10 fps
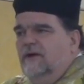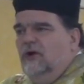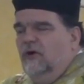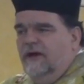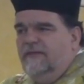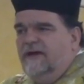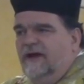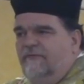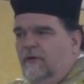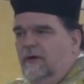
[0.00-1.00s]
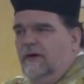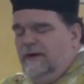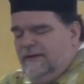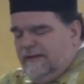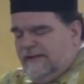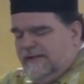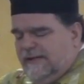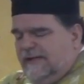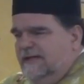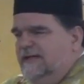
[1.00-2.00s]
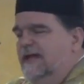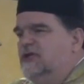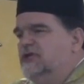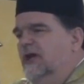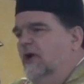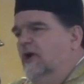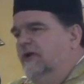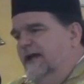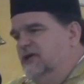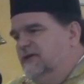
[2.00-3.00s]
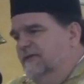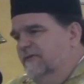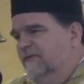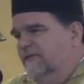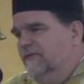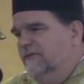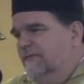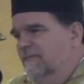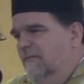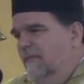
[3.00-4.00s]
Going therefore, teach ye all nations,